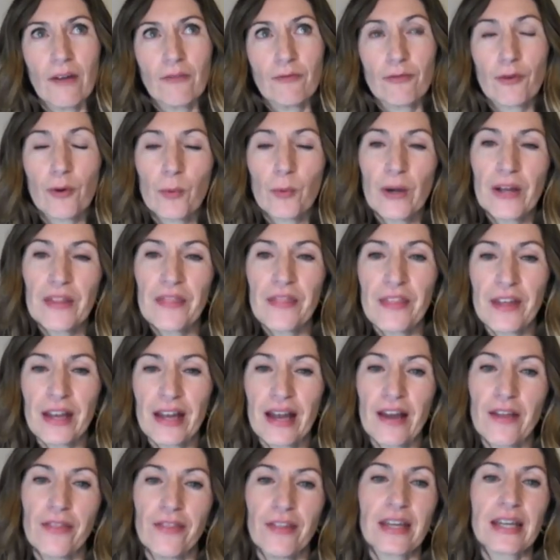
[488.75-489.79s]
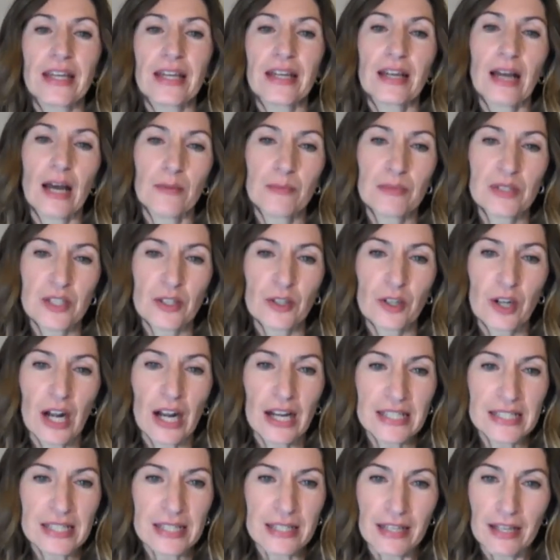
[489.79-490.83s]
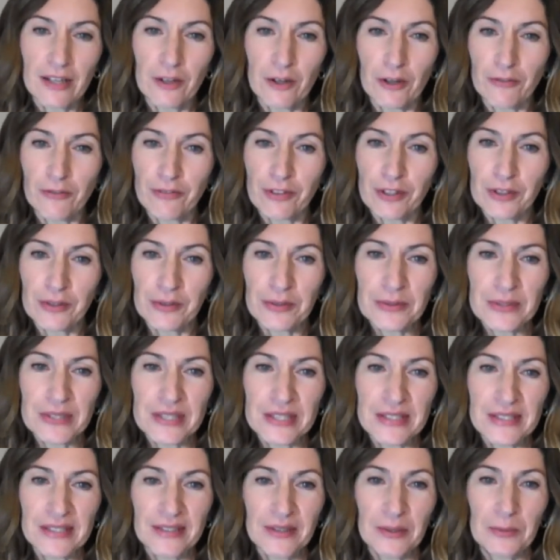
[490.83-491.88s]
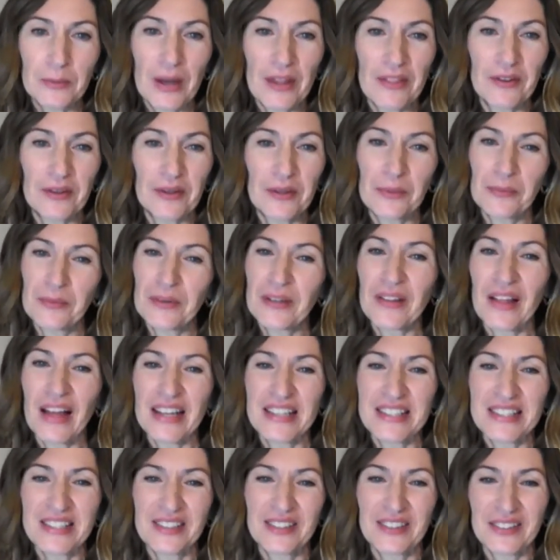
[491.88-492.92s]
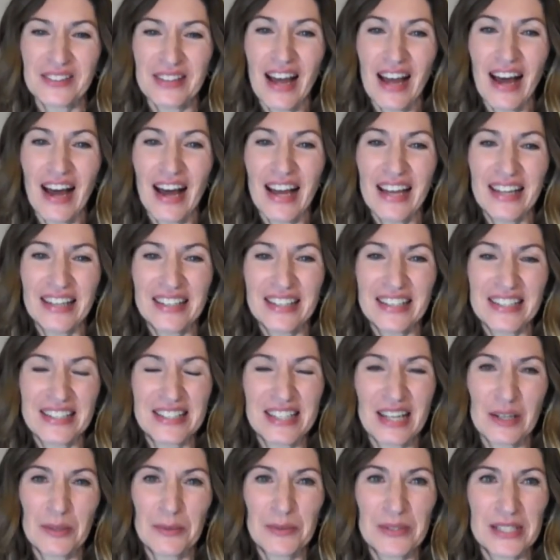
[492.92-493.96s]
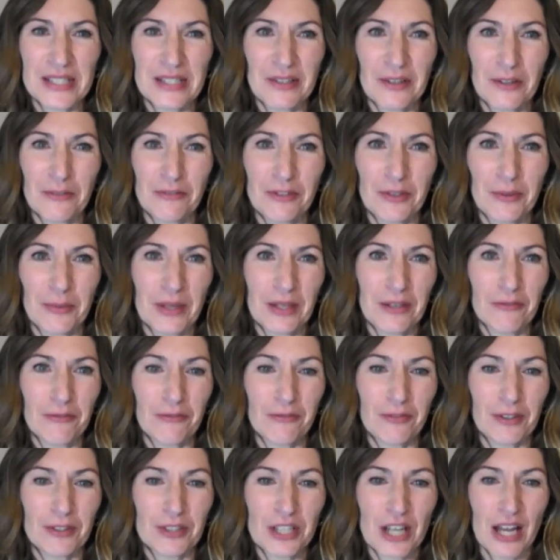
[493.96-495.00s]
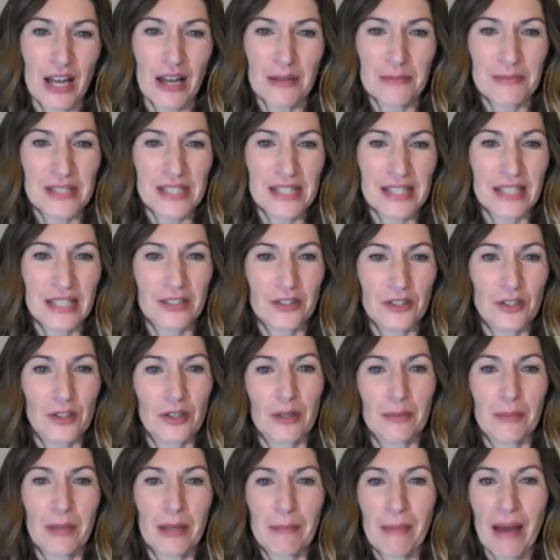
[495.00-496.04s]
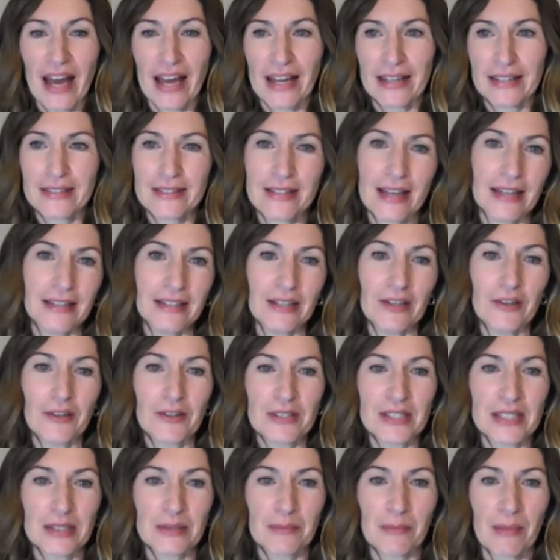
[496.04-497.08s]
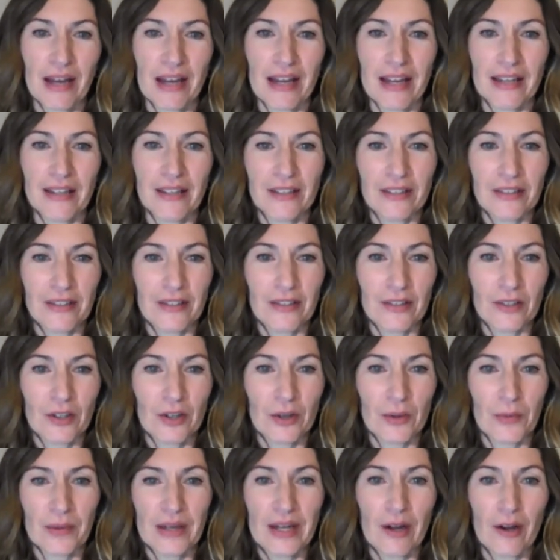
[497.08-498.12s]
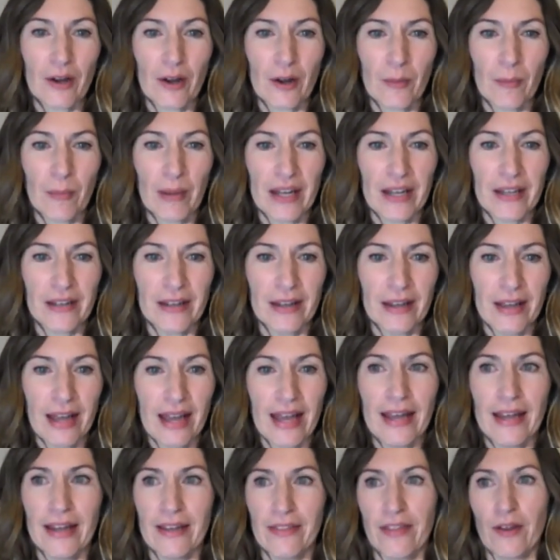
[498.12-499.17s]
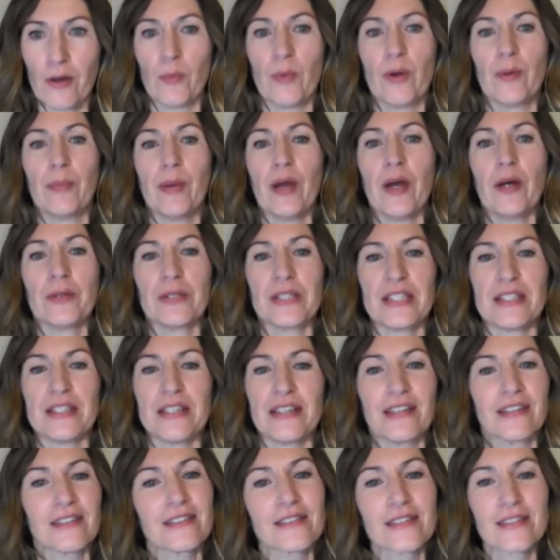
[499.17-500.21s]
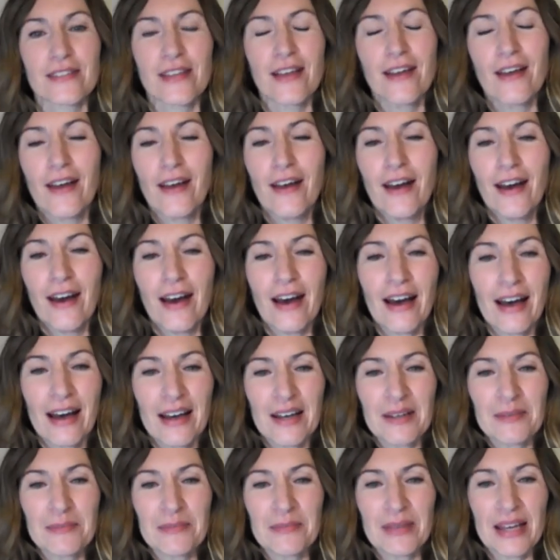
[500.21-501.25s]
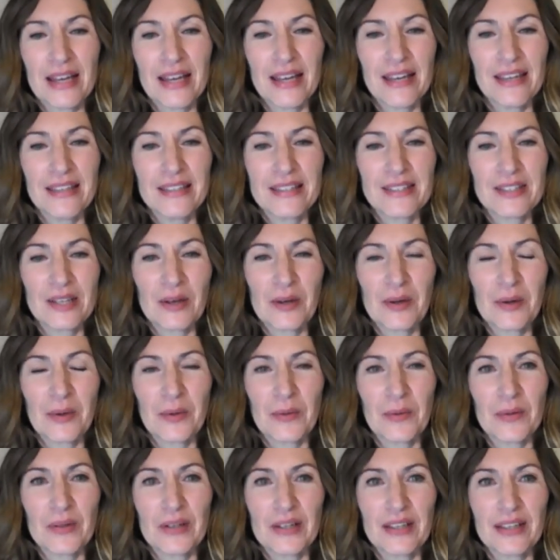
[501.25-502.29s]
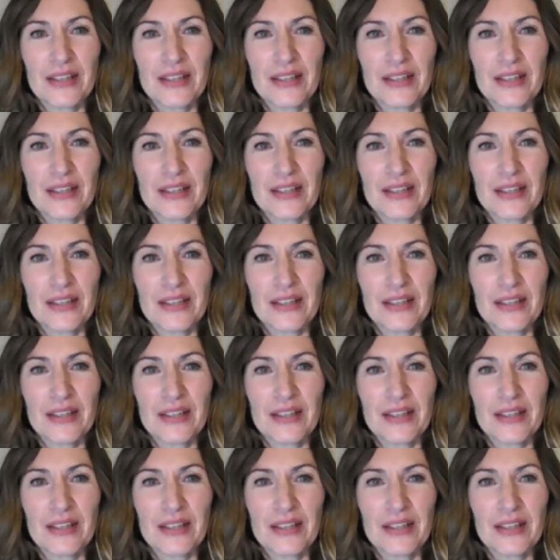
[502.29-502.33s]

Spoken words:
for one thing, I think it comes across in interviews, whether you realize it or not, because I was interviewing for jobs that took me back 10 years in my career, but hey, there were postings. Um, so